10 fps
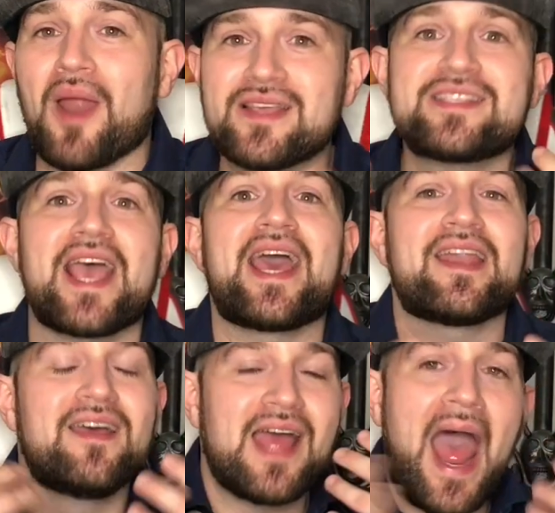like
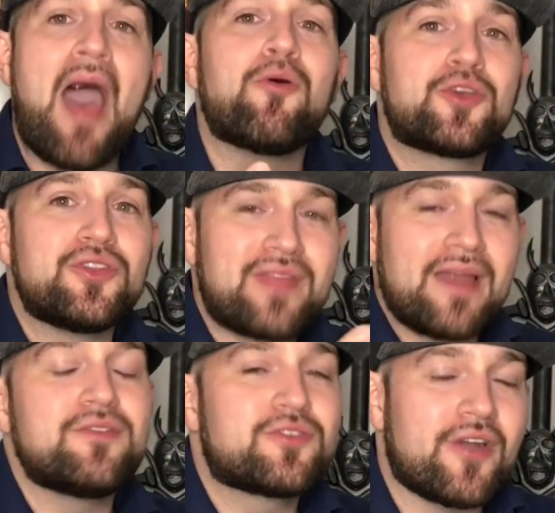saying how good
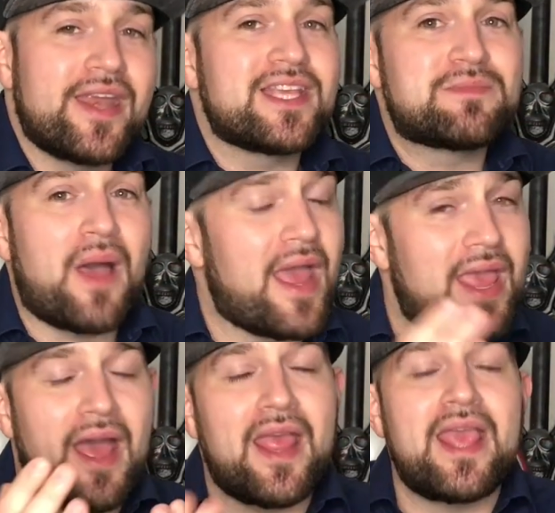Daniel Craig is, but
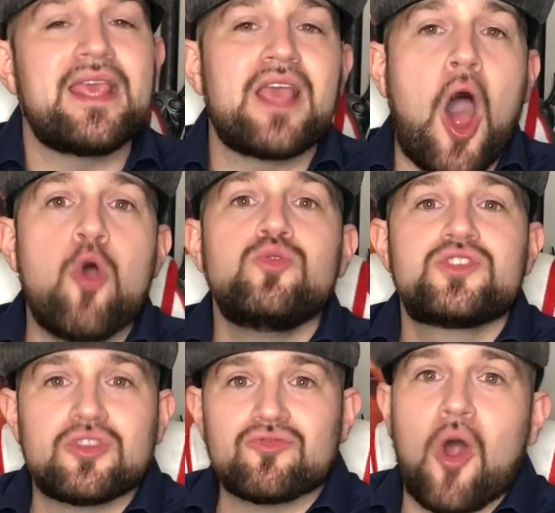he
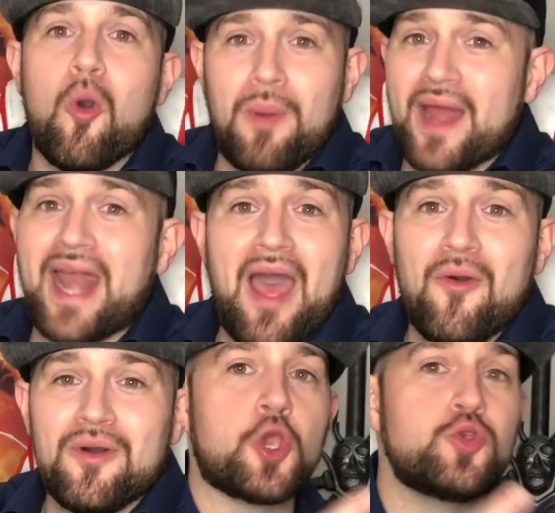owns the role by
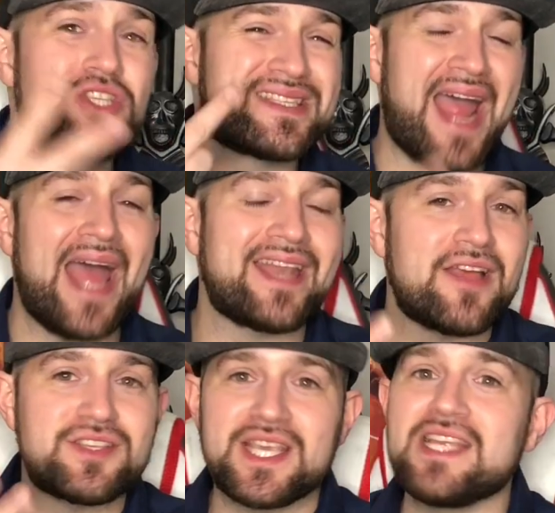now. Two
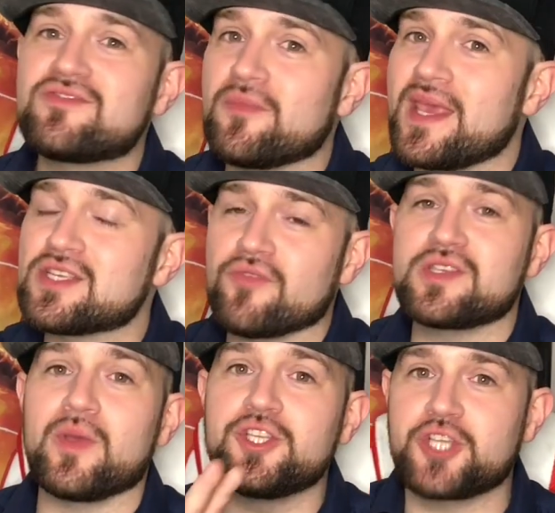standout scenes for me is
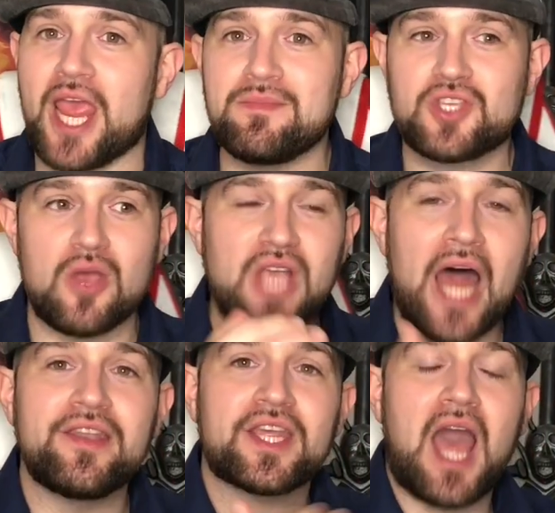obviously when James goes
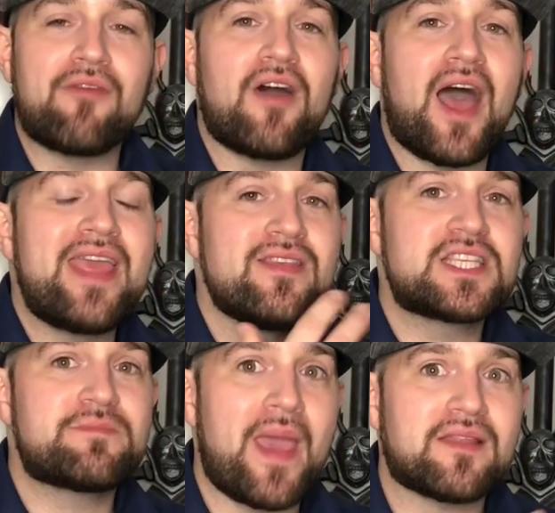undercover in this
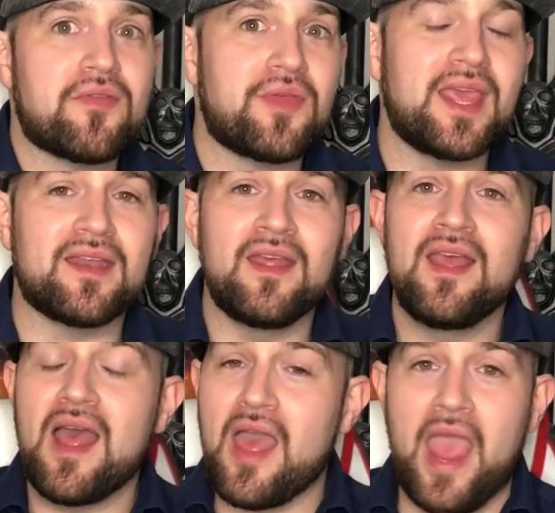Spectre thing, and
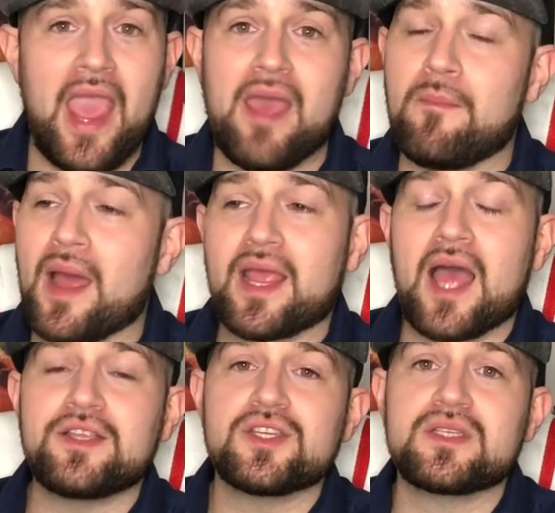my
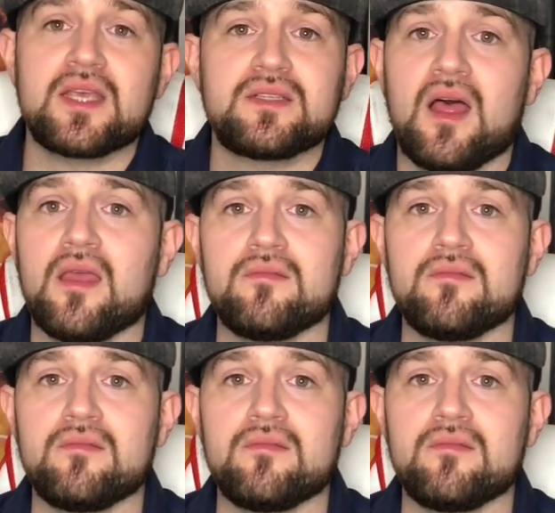guy just says, like,